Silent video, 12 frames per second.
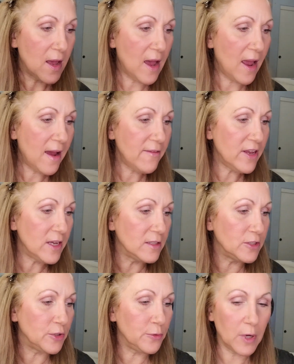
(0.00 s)
I have it in
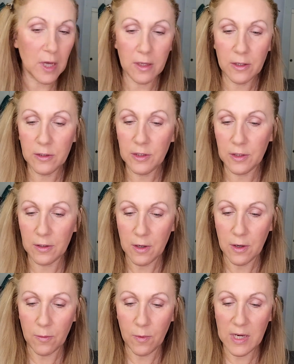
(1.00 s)
two colors.
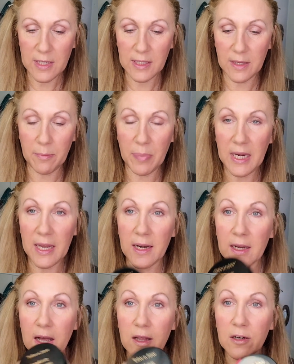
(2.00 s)
One is the banana
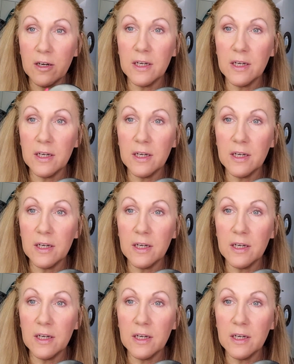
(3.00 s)
color.